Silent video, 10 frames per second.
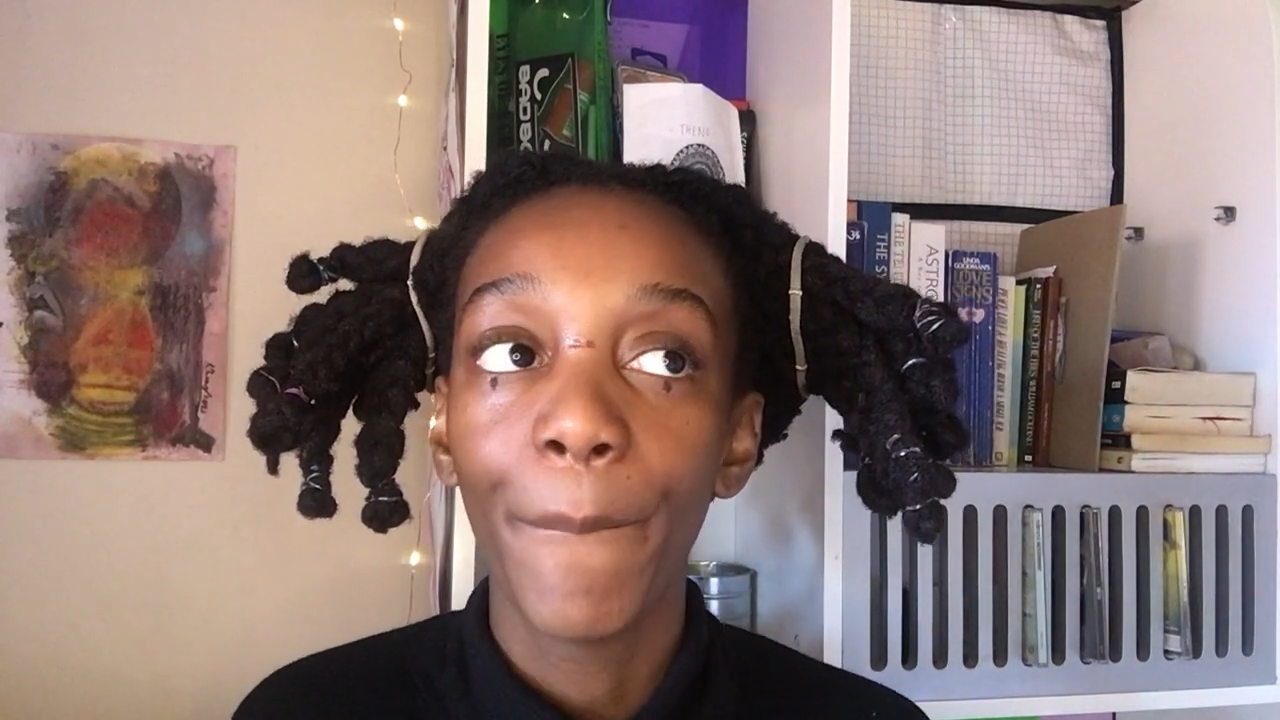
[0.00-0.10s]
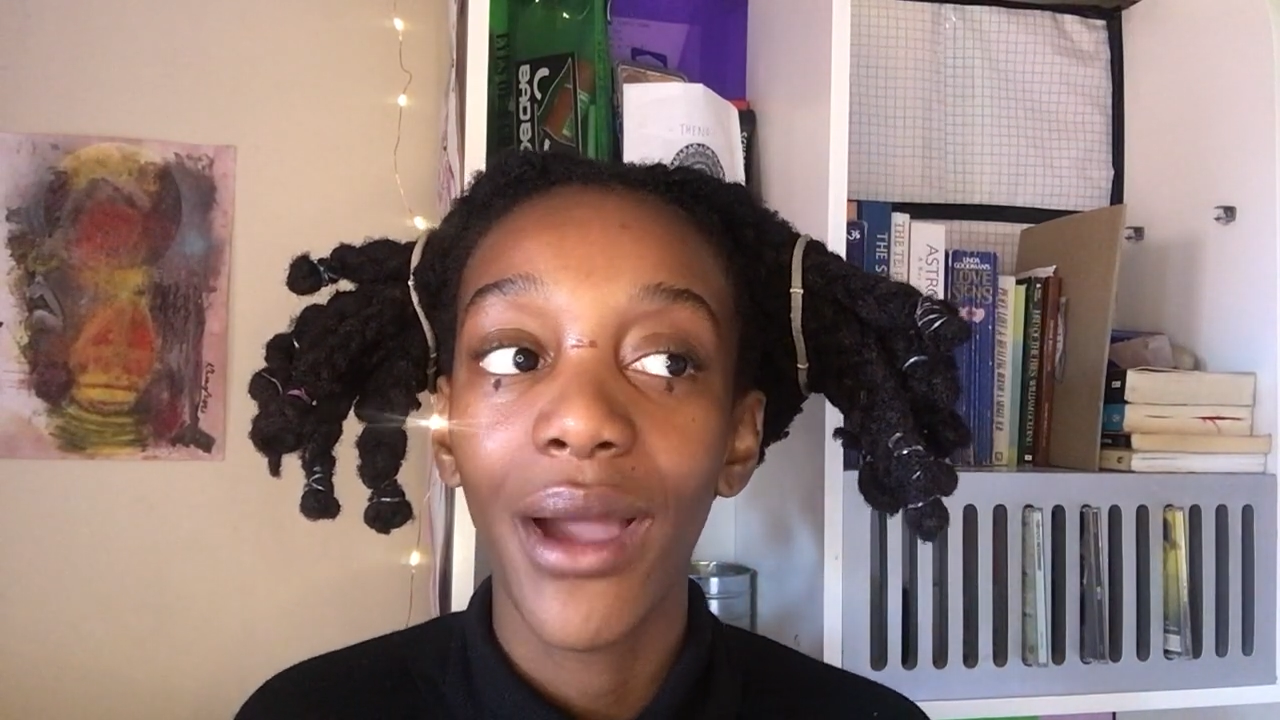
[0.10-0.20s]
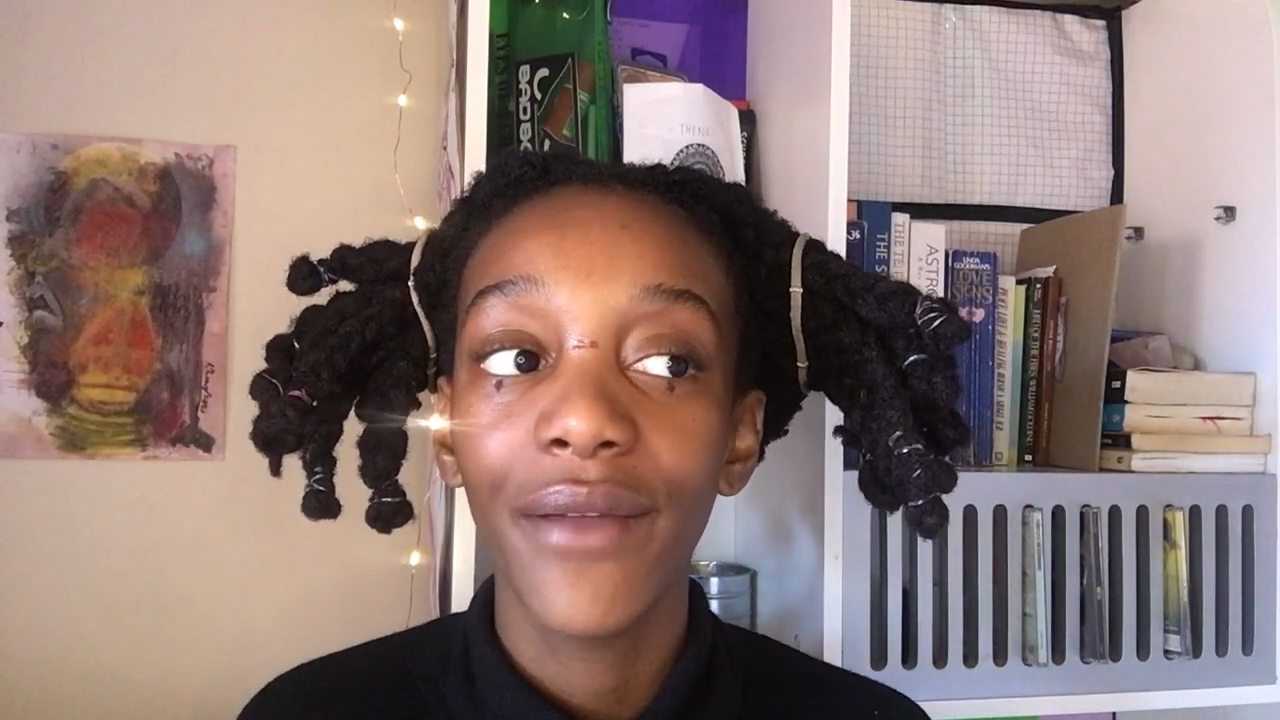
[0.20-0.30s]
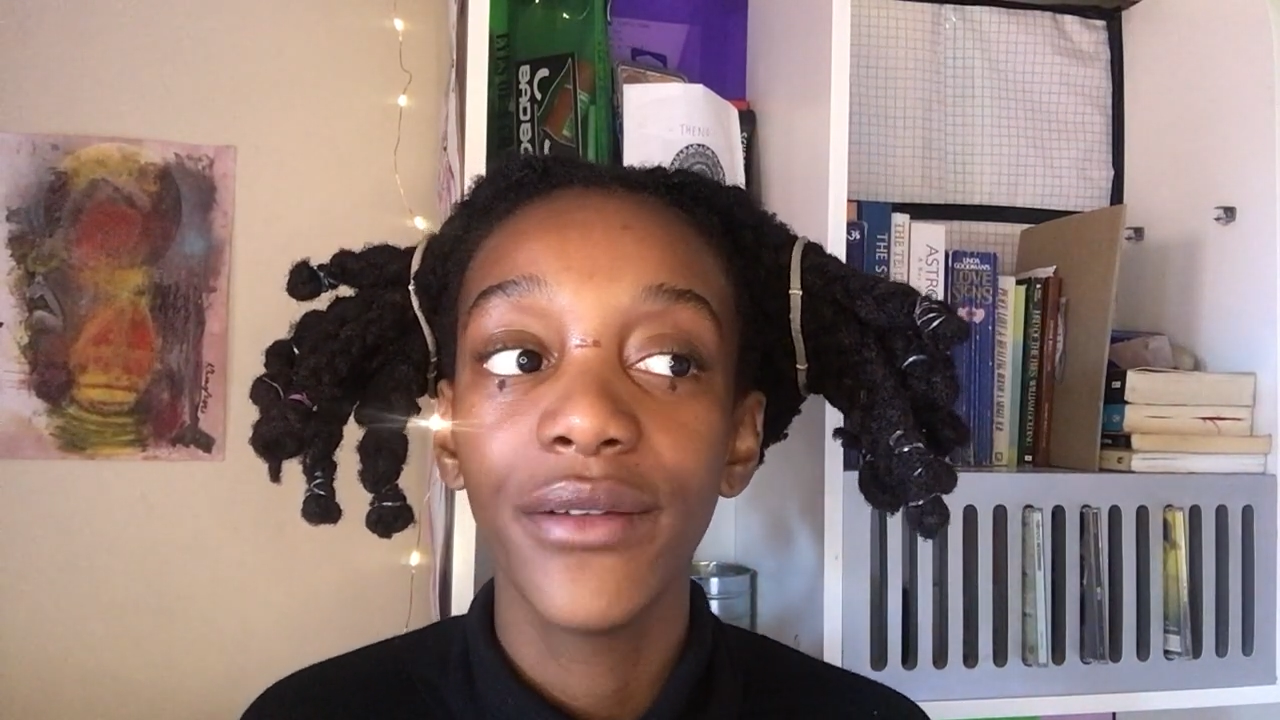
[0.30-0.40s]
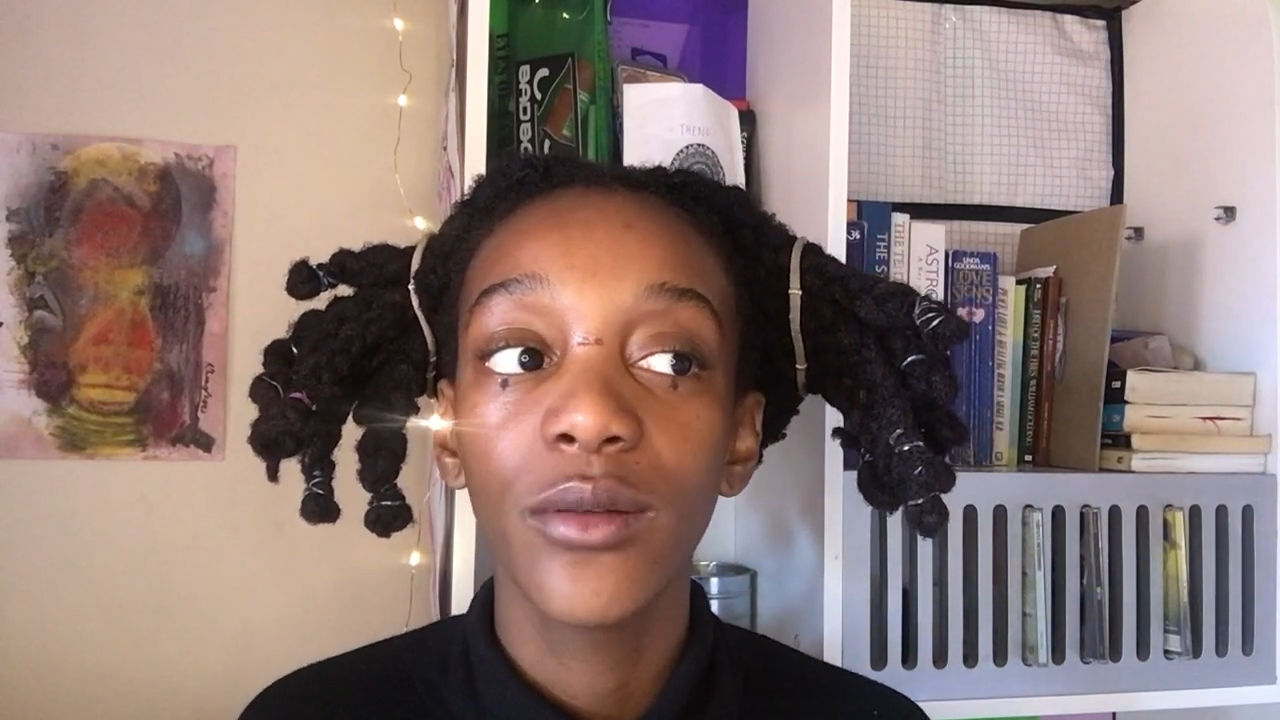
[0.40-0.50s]

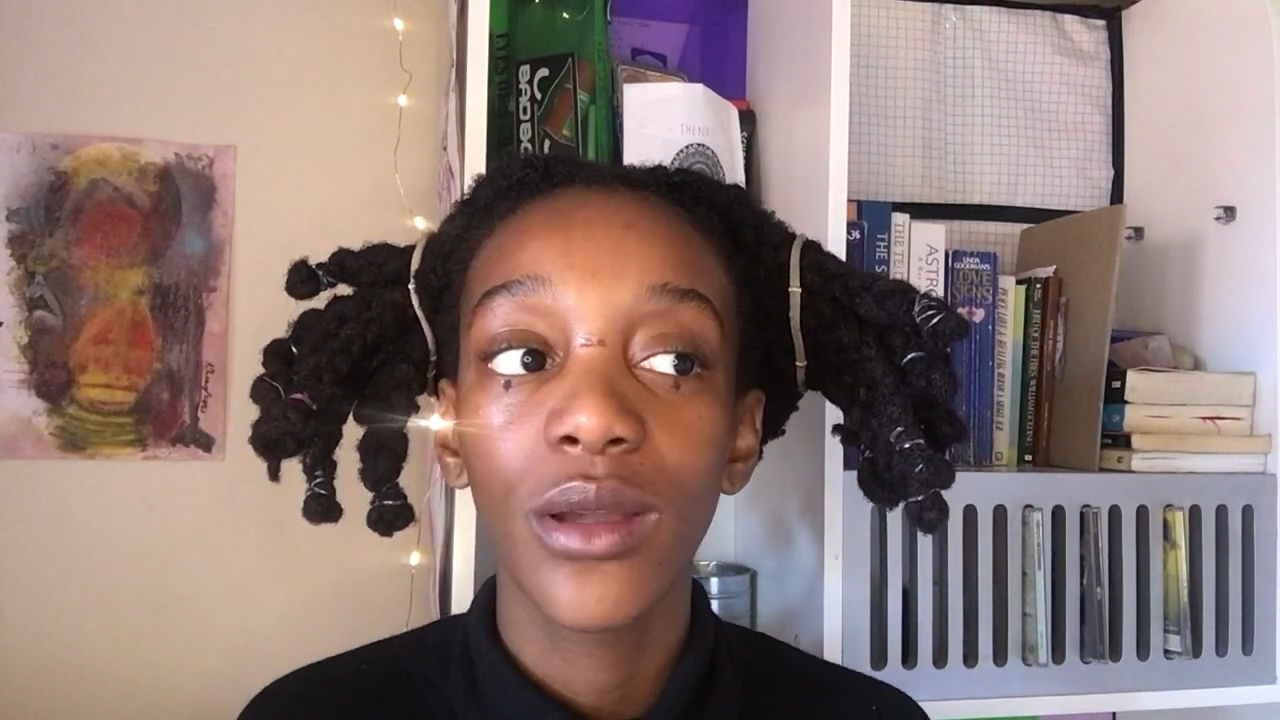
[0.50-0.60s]
But I feel